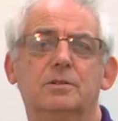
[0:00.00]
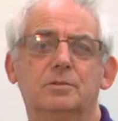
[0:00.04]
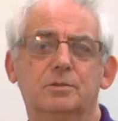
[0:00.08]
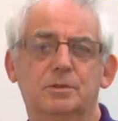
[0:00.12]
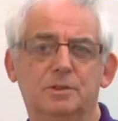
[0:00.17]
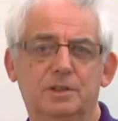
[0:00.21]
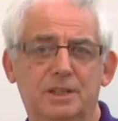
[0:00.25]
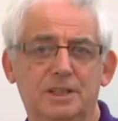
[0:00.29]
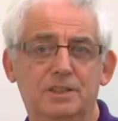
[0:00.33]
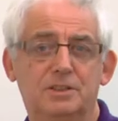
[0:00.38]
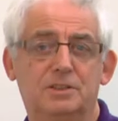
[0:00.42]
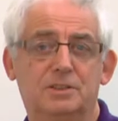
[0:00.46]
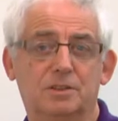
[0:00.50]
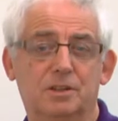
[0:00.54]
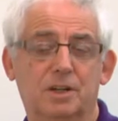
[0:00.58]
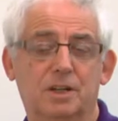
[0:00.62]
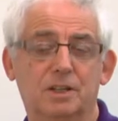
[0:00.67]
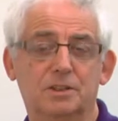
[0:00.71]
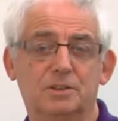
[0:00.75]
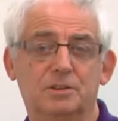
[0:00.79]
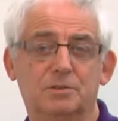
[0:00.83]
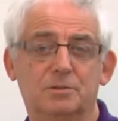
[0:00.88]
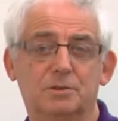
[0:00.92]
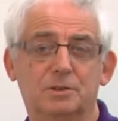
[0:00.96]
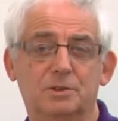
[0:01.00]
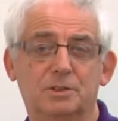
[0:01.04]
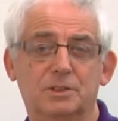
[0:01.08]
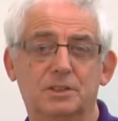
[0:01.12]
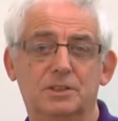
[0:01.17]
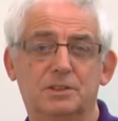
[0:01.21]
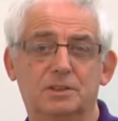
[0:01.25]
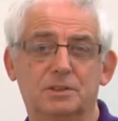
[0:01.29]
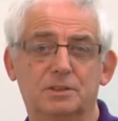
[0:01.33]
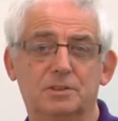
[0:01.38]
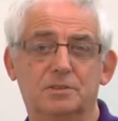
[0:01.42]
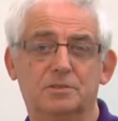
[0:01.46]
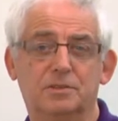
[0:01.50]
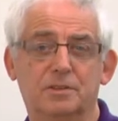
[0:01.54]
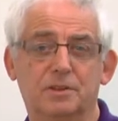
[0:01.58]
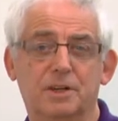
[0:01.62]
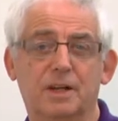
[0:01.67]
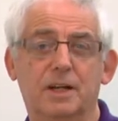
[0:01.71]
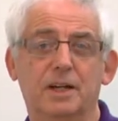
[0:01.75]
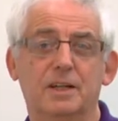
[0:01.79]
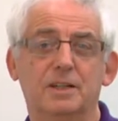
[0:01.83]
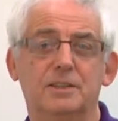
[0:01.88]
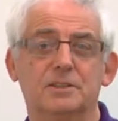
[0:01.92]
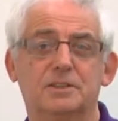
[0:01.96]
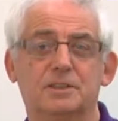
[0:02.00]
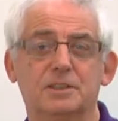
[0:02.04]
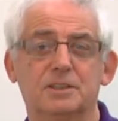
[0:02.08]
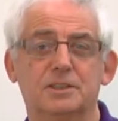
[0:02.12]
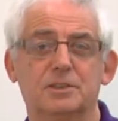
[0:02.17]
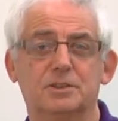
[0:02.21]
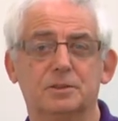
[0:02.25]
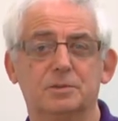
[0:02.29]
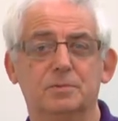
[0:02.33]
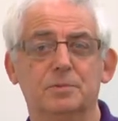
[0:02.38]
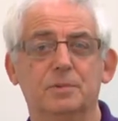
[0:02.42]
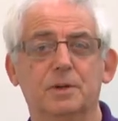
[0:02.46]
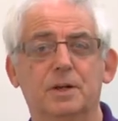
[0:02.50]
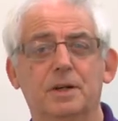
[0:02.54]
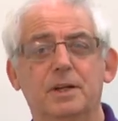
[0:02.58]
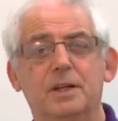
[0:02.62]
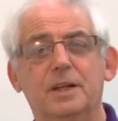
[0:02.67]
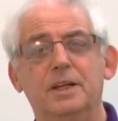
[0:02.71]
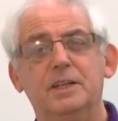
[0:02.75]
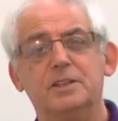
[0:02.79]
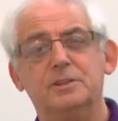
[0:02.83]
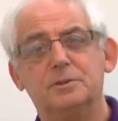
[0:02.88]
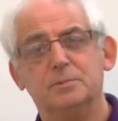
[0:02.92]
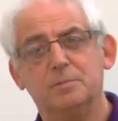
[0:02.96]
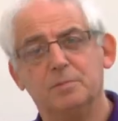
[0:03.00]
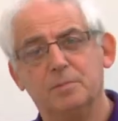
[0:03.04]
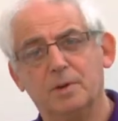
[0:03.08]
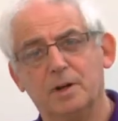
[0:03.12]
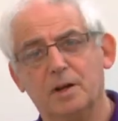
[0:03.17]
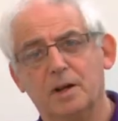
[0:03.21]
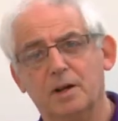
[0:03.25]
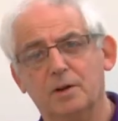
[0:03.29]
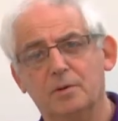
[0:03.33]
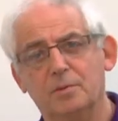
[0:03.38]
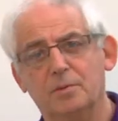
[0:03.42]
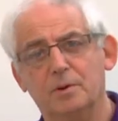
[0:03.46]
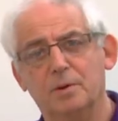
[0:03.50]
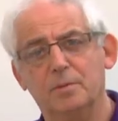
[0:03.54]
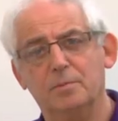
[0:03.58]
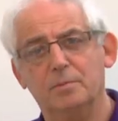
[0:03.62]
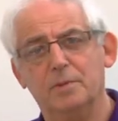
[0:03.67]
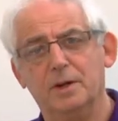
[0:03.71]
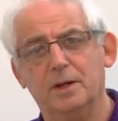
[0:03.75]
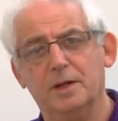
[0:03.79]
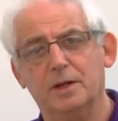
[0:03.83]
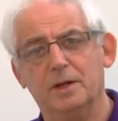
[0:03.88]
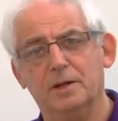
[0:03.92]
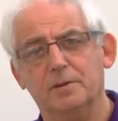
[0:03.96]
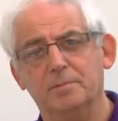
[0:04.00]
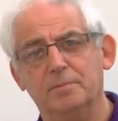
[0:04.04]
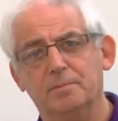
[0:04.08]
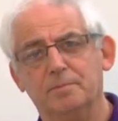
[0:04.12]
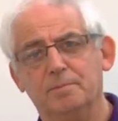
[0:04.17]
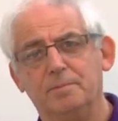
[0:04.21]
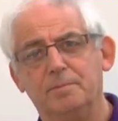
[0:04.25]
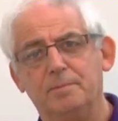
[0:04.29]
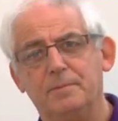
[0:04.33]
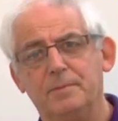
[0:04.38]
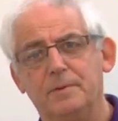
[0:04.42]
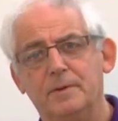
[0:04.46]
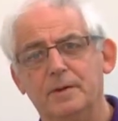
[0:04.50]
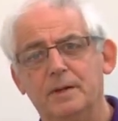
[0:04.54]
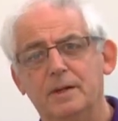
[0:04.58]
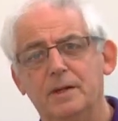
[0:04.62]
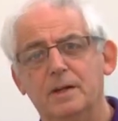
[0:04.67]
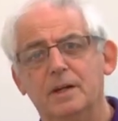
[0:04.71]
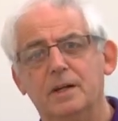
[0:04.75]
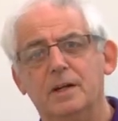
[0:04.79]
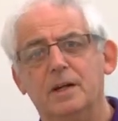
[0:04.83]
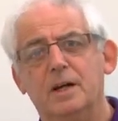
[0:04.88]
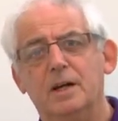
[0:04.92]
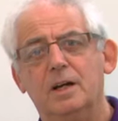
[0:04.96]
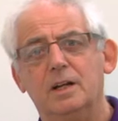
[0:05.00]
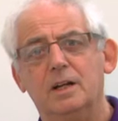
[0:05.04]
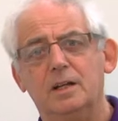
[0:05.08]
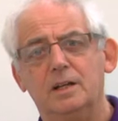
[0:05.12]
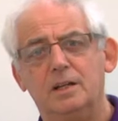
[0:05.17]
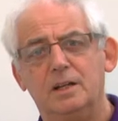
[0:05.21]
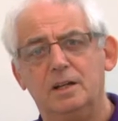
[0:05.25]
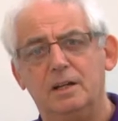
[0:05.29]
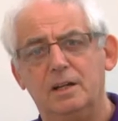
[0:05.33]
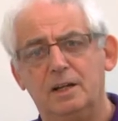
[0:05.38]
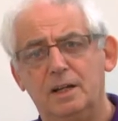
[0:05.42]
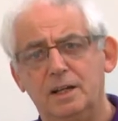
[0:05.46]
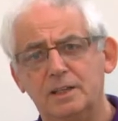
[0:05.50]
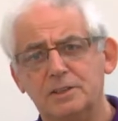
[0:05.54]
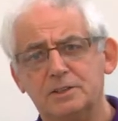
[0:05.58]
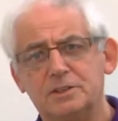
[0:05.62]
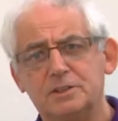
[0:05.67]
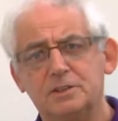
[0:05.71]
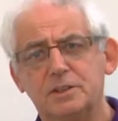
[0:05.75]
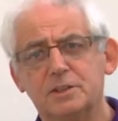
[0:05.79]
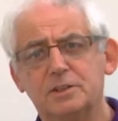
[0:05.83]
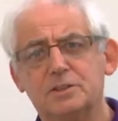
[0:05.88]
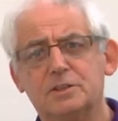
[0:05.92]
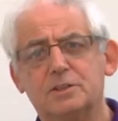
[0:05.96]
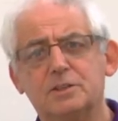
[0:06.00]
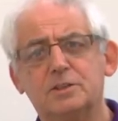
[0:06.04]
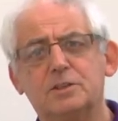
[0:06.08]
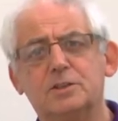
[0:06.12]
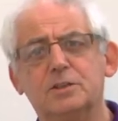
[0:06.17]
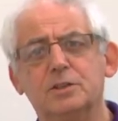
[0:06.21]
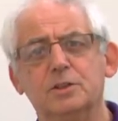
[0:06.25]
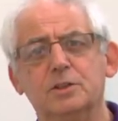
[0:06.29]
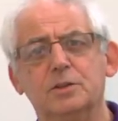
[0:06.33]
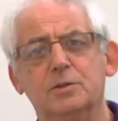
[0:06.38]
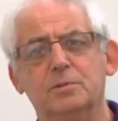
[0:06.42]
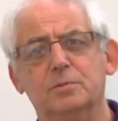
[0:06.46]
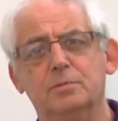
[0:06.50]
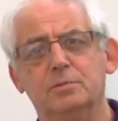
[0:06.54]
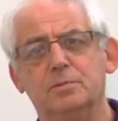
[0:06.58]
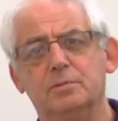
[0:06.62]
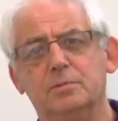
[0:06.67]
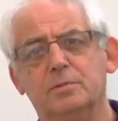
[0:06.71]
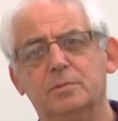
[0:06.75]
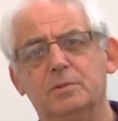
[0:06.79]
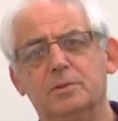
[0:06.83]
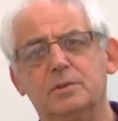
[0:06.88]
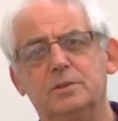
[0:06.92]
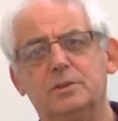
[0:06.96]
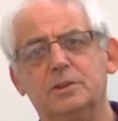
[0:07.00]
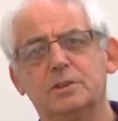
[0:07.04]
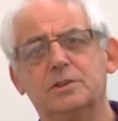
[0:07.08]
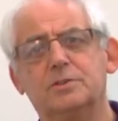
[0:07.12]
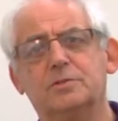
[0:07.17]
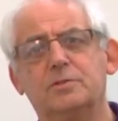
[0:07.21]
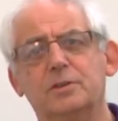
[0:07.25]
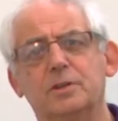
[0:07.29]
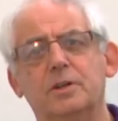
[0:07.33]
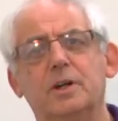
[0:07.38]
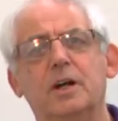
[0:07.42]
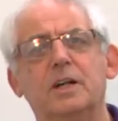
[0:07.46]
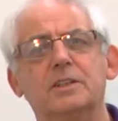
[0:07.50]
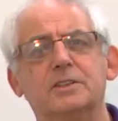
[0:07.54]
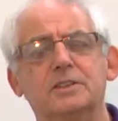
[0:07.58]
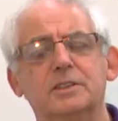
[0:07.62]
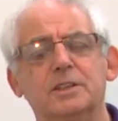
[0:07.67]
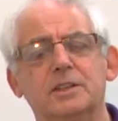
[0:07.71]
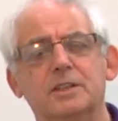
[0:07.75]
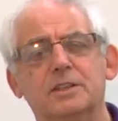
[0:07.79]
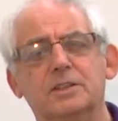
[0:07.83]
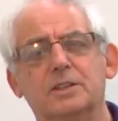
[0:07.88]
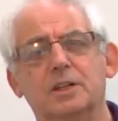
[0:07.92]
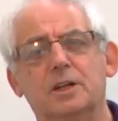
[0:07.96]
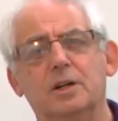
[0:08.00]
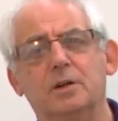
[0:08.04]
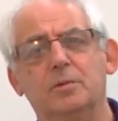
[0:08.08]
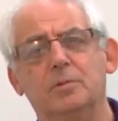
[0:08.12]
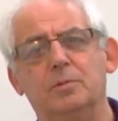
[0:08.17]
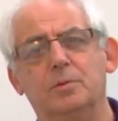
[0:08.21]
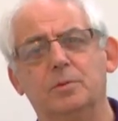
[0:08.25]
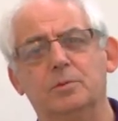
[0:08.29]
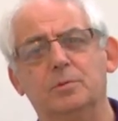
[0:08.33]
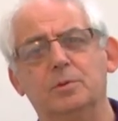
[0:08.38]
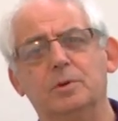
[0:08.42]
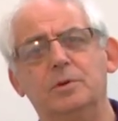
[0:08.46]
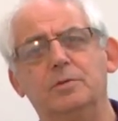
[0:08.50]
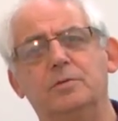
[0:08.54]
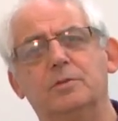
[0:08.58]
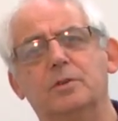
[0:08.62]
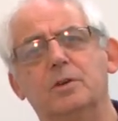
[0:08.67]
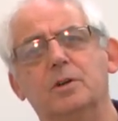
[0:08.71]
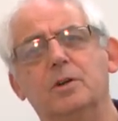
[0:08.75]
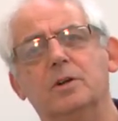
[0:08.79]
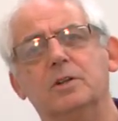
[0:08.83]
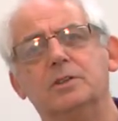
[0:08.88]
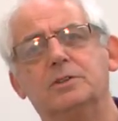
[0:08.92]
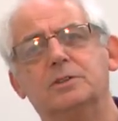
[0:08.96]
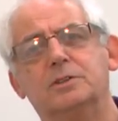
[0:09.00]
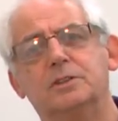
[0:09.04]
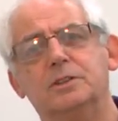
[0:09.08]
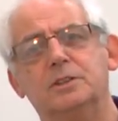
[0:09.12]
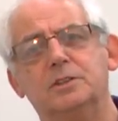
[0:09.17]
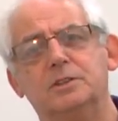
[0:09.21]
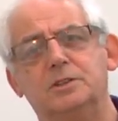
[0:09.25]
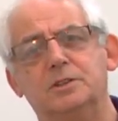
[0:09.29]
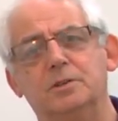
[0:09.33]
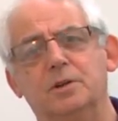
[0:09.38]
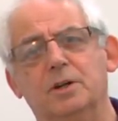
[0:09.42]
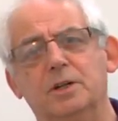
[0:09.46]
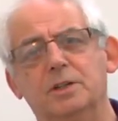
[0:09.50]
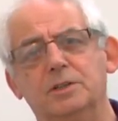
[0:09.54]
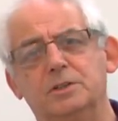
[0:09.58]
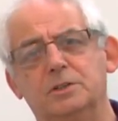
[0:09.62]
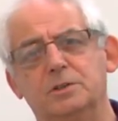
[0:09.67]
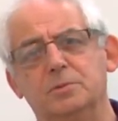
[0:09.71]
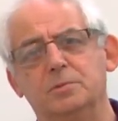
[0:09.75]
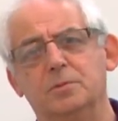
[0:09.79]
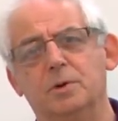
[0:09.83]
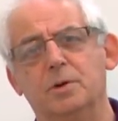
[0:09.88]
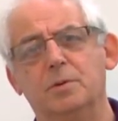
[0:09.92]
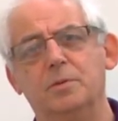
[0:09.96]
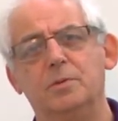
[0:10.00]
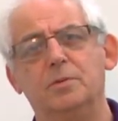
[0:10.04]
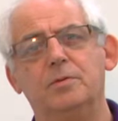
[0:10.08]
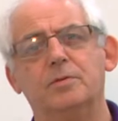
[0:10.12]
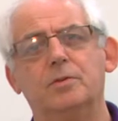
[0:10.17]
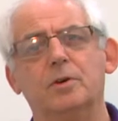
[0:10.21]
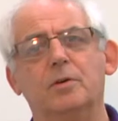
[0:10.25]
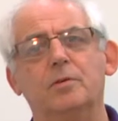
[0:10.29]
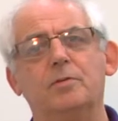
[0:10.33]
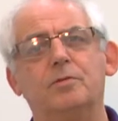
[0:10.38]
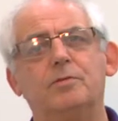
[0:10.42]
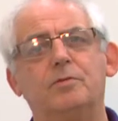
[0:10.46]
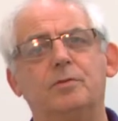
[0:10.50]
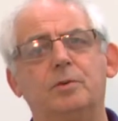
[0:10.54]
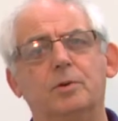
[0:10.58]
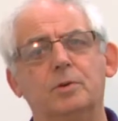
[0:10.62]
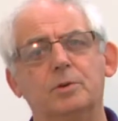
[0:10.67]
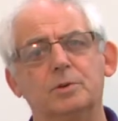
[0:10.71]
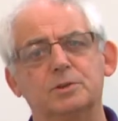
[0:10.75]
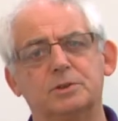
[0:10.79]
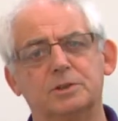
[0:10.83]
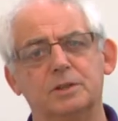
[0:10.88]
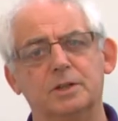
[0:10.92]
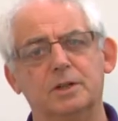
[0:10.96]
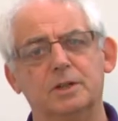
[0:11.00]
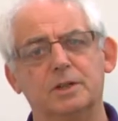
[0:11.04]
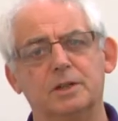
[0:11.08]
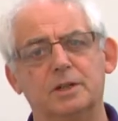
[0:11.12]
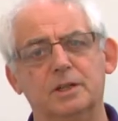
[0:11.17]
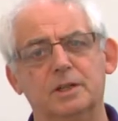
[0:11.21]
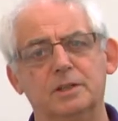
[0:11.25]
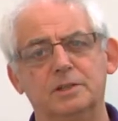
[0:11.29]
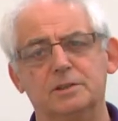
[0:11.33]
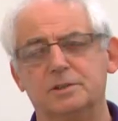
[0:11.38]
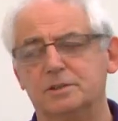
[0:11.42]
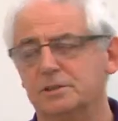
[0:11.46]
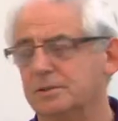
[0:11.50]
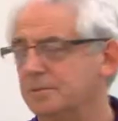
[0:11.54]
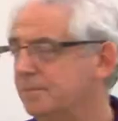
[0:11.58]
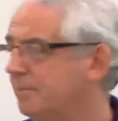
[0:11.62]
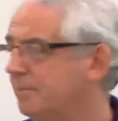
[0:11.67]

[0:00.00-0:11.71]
resistance for that system isn't below 1 megohm. Let's just assume, as an example, we've got a situation where we've got 4 circuits.